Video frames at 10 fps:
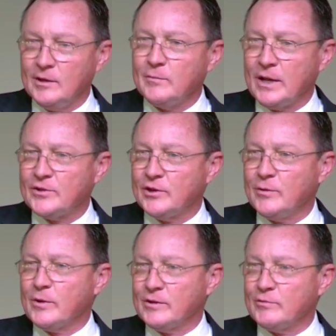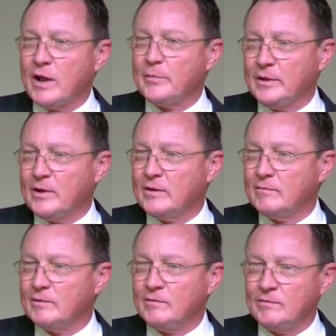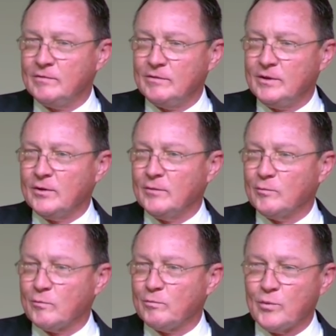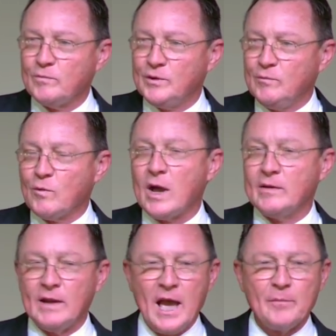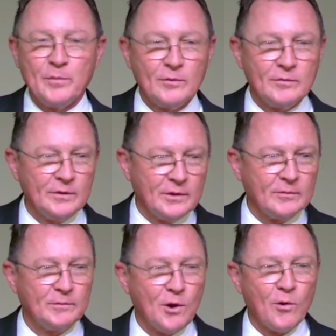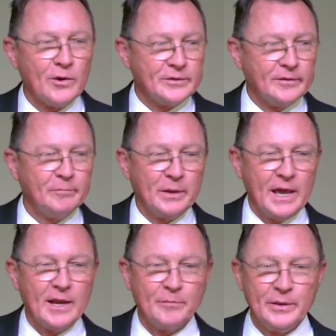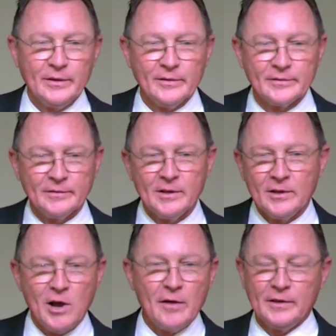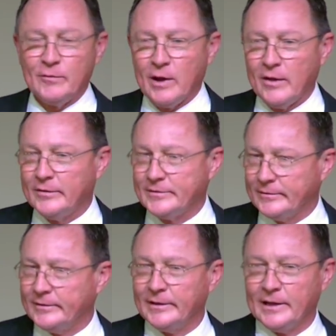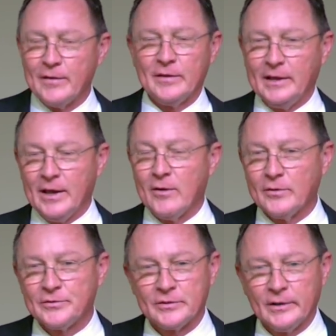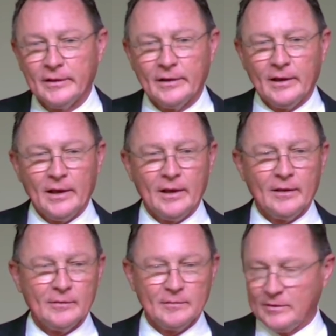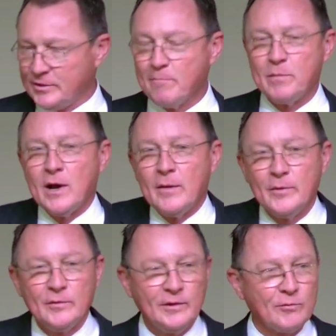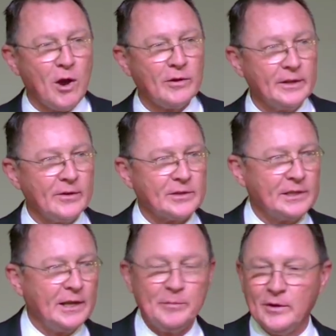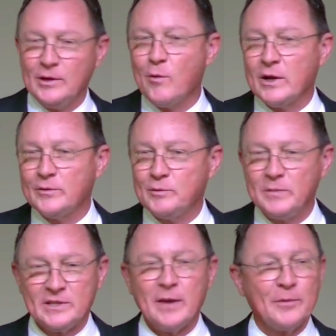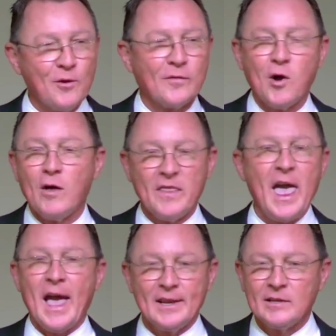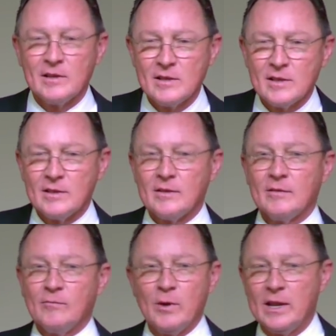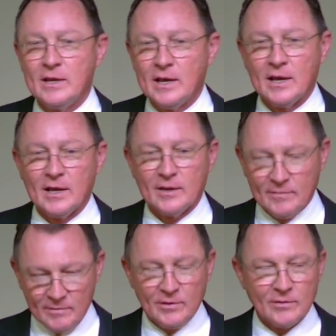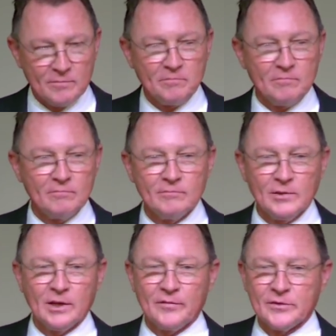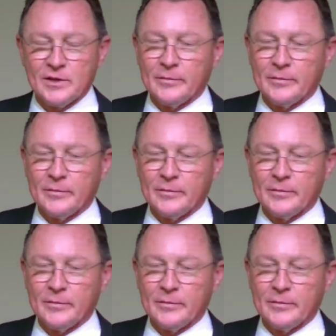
You'd make sure you weren't trampling on, you know, rotten apple, you know, cores and banana peels and coffee grounds and everything else, uh, and some bum who crawled in there to sleep. You know, you don't want to be stepping over all that when uh, you're looking for